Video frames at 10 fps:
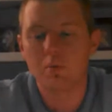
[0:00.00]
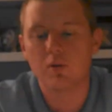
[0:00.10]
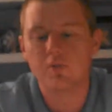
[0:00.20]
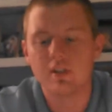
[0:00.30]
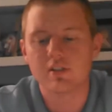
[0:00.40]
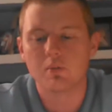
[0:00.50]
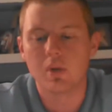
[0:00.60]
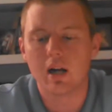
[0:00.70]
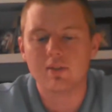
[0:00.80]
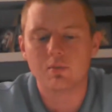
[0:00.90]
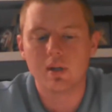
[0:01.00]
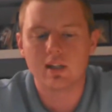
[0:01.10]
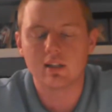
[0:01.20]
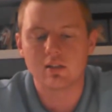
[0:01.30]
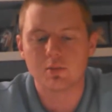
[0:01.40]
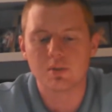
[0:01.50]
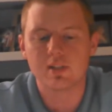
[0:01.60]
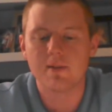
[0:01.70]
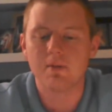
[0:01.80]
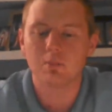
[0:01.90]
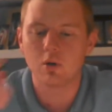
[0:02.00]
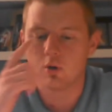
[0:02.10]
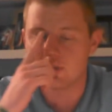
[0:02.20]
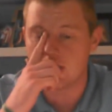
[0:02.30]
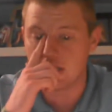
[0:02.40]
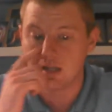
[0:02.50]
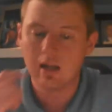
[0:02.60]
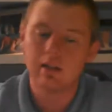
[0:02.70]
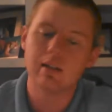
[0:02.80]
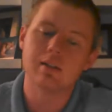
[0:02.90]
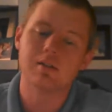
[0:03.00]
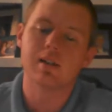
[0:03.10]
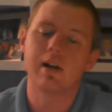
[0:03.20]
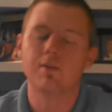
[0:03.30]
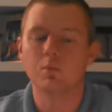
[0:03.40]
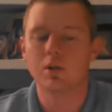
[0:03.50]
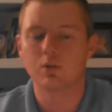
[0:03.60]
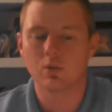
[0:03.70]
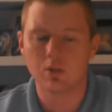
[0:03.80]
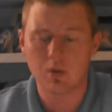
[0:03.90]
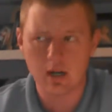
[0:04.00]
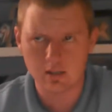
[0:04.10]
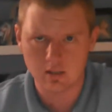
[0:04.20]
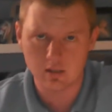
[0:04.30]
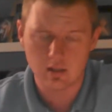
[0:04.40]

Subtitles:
prevents their body from making a specific protein necessary for muscle contraction.